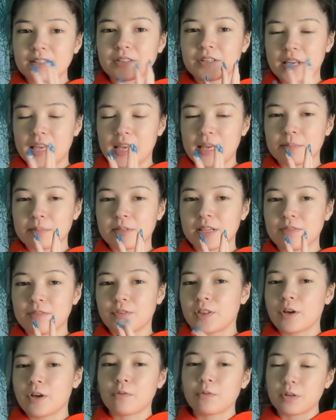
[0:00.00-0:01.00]
keeps,
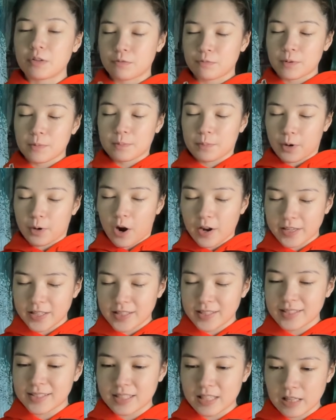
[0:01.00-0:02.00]
even though we've
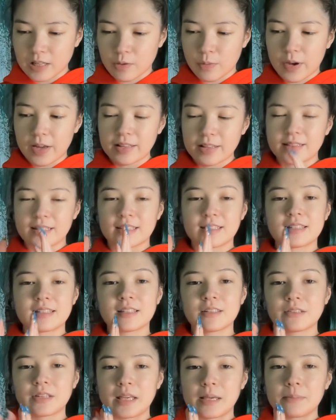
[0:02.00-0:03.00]
broadened the silhouette, this
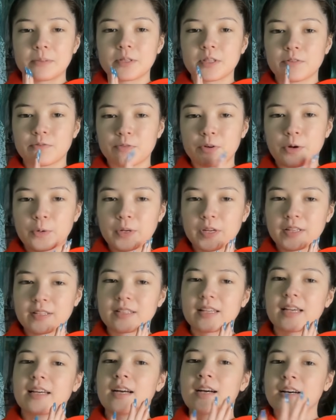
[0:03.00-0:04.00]
still keeps the focus
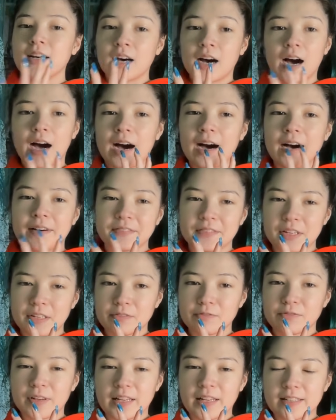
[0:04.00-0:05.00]
like on their
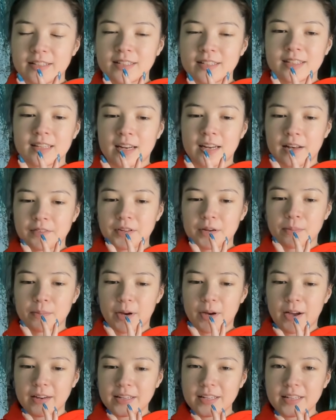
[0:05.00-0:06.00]
faces and on their
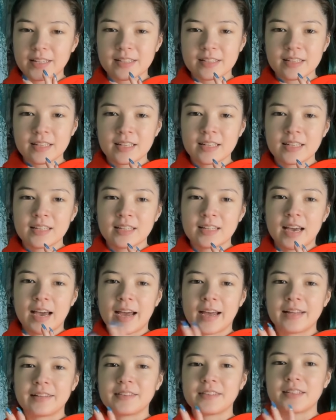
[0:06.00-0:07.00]
bodies.
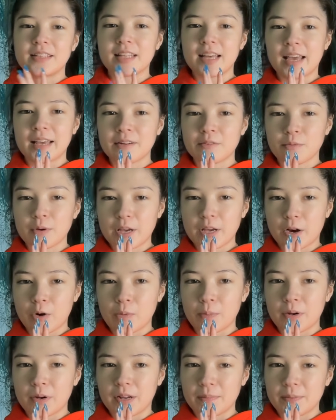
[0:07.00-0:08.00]
And then we
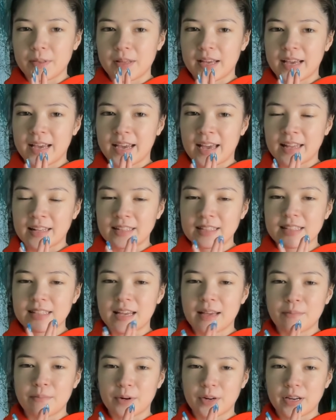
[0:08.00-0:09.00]
open up the hands
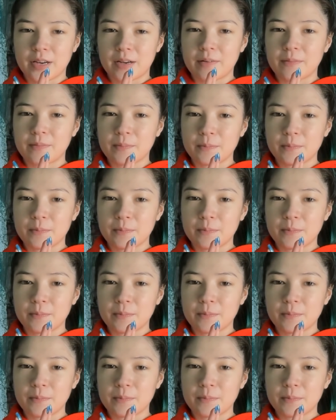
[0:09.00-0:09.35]
and bring up